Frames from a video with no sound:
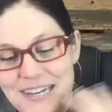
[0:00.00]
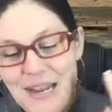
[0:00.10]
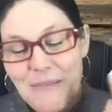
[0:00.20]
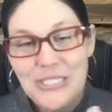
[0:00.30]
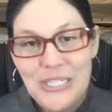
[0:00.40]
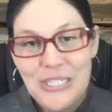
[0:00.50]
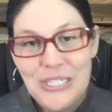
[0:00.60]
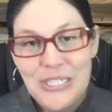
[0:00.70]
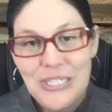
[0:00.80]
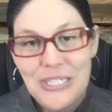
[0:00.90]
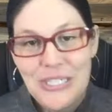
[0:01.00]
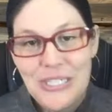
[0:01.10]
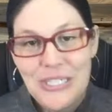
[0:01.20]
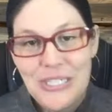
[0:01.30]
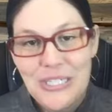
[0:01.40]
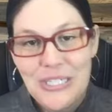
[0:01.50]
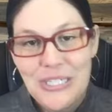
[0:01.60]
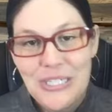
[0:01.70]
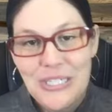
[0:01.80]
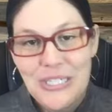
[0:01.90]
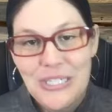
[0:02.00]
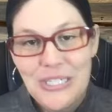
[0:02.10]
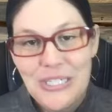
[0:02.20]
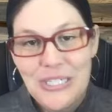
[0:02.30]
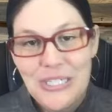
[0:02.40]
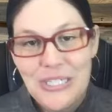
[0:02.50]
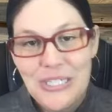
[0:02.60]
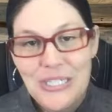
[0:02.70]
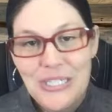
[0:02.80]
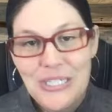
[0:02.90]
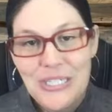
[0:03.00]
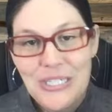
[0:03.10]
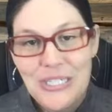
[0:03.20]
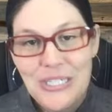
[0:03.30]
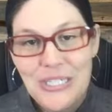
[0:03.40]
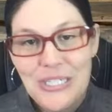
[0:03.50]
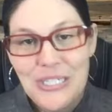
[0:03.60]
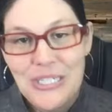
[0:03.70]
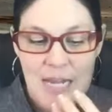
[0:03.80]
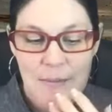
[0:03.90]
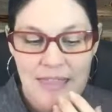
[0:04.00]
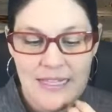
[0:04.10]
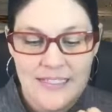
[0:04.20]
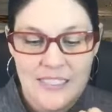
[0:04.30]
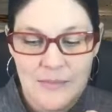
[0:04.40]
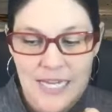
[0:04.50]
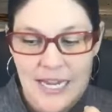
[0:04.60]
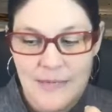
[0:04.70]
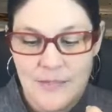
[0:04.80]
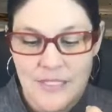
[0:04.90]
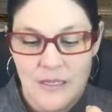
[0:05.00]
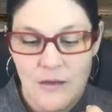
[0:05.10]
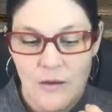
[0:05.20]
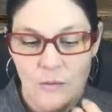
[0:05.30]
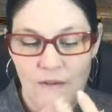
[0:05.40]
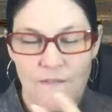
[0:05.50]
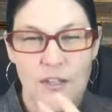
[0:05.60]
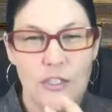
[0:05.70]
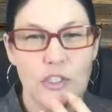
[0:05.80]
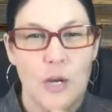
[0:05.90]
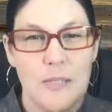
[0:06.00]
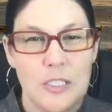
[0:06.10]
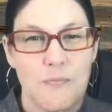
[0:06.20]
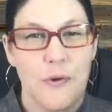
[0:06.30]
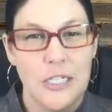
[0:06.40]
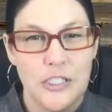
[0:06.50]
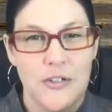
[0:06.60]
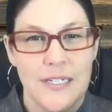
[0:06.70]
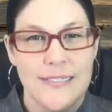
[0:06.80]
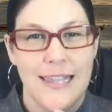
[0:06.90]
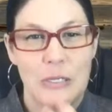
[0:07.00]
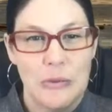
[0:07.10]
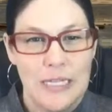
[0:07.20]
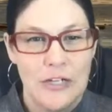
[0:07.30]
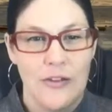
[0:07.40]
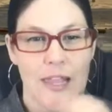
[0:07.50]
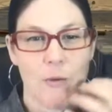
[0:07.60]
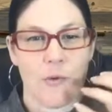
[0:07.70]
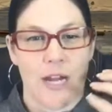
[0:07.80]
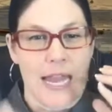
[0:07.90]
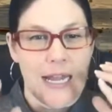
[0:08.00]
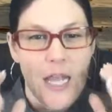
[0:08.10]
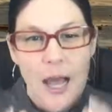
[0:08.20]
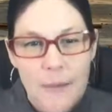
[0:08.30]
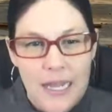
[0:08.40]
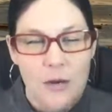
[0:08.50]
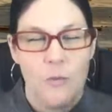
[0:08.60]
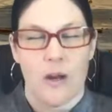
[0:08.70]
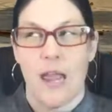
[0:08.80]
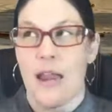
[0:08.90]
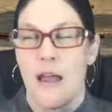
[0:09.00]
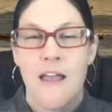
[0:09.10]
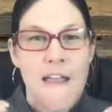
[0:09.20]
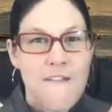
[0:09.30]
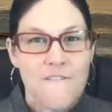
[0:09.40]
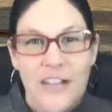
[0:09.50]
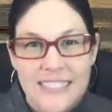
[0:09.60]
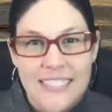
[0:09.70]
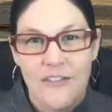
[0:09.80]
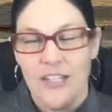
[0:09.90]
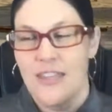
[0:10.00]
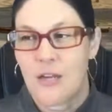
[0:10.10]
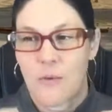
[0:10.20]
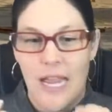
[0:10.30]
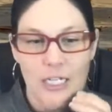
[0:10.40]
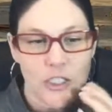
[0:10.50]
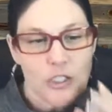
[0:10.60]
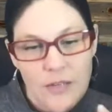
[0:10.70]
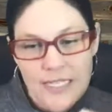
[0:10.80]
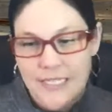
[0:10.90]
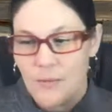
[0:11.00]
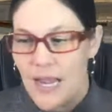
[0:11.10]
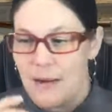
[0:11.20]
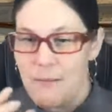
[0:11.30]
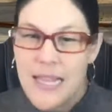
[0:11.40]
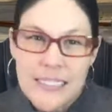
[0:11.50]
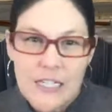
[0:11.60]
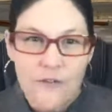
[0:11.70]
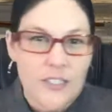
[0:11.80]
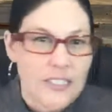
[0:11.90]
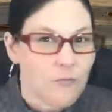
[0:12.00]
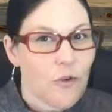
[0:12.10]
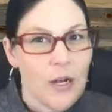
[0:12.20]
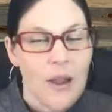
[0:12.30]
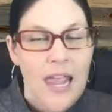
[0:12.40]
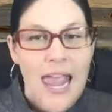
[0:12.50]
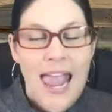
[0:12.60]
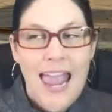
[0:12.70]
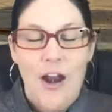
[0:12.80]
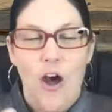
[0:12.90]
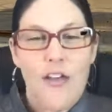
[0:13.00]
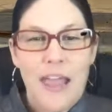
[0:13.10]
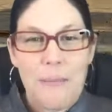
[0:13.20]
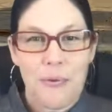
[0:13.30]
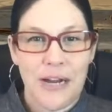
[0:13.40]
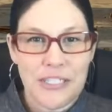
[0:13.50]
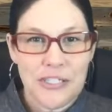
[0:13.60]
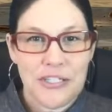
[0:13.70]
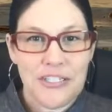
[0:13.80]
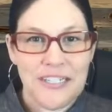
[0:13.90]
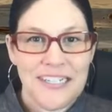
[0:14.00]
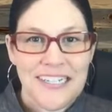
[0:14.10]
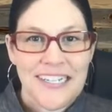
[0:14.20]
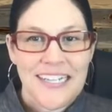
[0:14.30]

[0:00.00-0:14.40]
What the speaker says: Number two is to listen. There is a dynamic that sometimes we feel so much pressure as that new leader, like we're got to come in and we got to fix everything and we got to do this, and we got to make a difference, and all that pressure